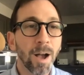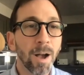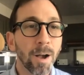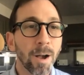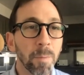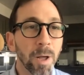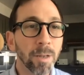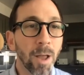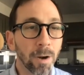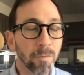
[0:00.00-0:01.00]
Um, a
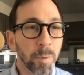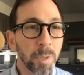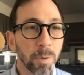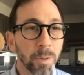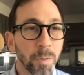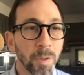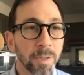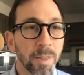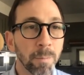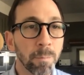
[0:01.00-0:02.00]
lot of people
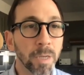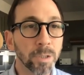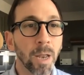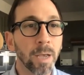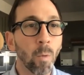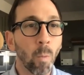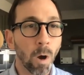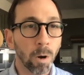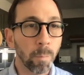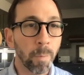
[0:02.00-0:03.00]
think that much like a
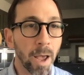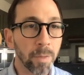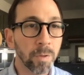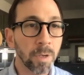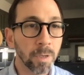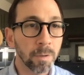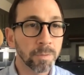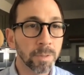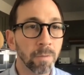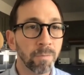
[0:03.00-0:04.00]
water bath
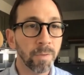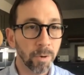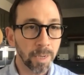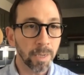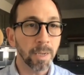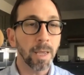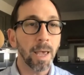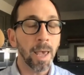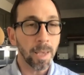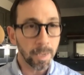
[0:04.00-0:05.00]
gives a very
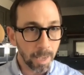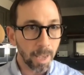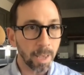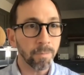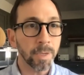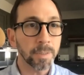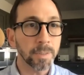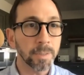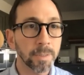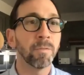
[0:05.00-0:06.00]
egg heavy
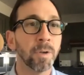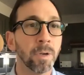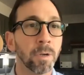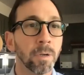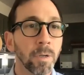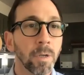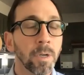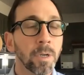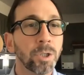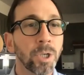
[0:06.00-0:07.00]
type of a
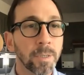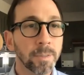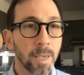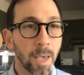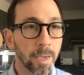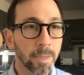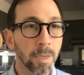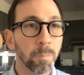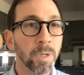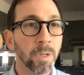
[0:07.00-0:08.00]
cheesecake the
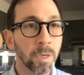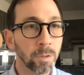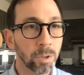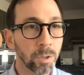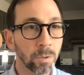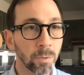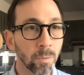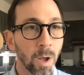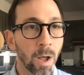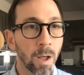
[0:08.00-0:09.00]
ability
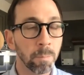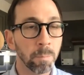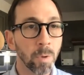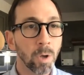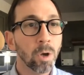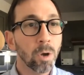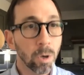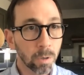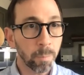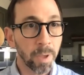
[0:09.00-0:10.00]
to um,
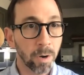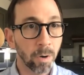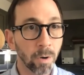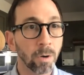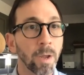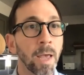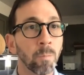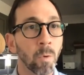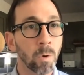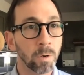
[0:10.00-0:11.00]
cook better and
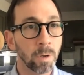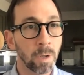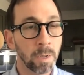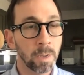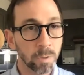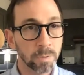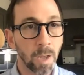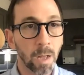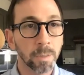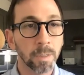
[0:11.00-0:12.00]
more and more
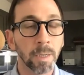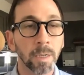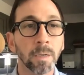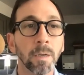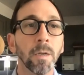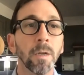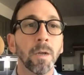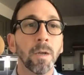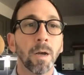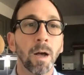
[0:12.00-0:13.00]
solidly.
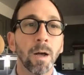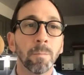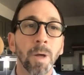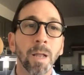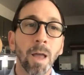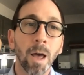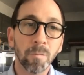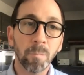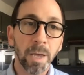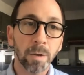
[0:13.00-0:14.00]
Um, a lot
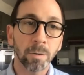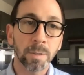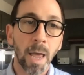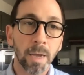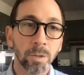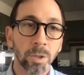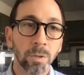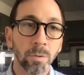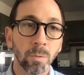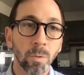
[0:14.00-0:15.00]
of bakers like
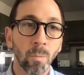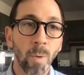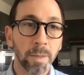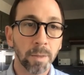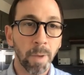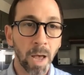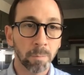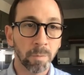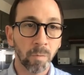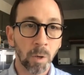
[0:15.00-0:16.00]
to wet the
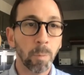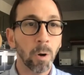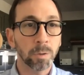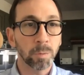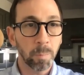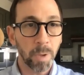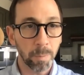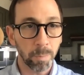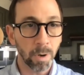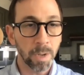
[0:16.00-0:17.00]
bottom of their parchment
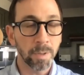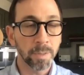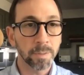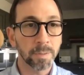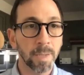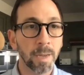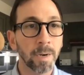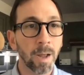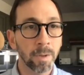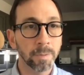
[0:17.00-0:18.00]
paper and then set
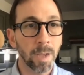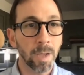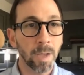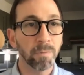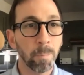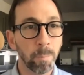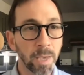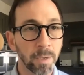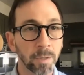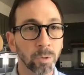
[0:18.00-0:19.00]
it on top of a
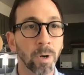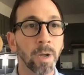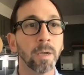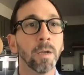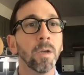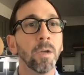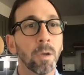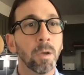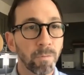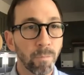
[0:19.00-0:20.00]
baking tray
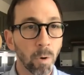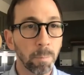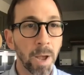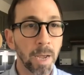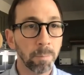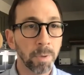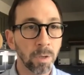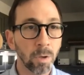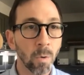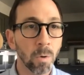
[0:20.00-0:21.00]
before piping
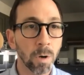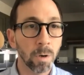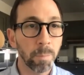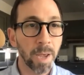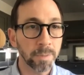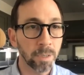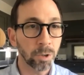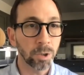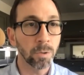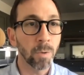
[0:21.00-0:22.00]
your pate
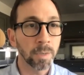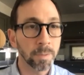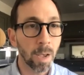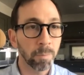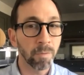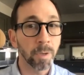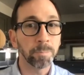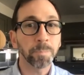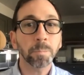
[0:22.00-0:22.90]
choux on top of it.